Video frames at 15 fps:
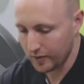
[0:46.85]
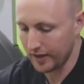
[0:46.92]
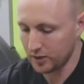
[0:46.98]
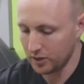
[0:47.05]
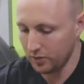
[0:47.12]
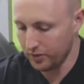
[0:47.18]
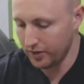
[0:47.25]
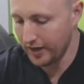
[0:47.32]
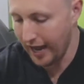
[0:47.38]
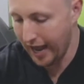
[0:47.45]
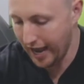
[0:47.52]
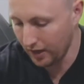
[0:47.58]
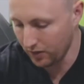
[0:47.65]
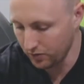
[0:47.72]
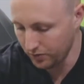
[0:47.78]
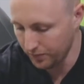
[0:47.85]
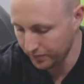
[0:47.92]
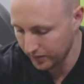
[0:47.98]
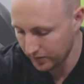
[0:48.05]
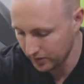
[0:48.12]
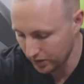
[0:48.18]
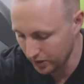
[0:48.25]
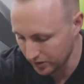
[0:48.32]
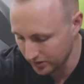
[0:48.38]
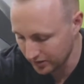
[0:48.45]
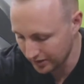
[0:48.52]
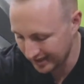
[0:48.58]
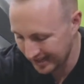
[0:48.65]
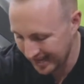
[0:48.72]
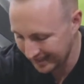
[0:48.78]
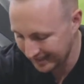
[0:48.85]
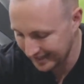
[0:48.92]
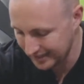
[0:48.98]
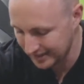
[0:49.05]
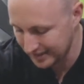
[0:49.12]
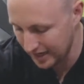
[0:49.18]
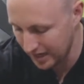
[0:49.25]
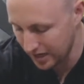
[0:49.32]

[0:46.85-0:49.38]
So we actually want an angle to go slightly